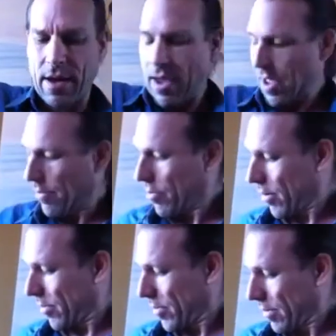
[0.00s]
and
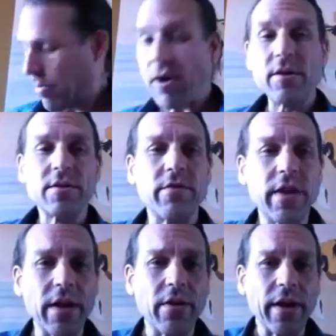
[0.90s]
probably pause the
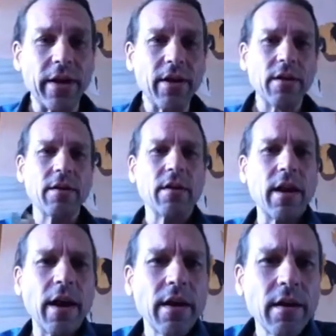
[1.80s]
video here. Yeah.